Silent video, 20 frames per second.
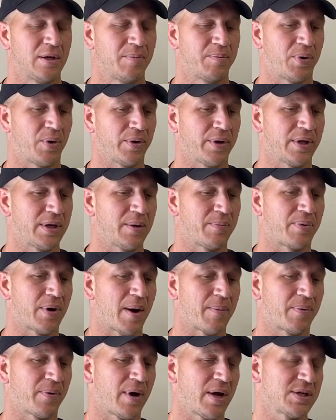pull into
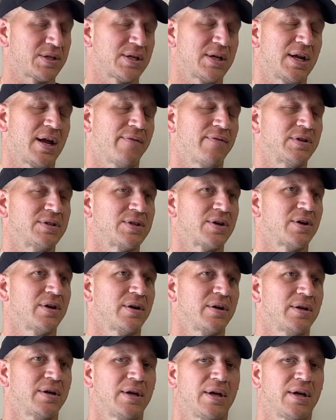preparation at every turn.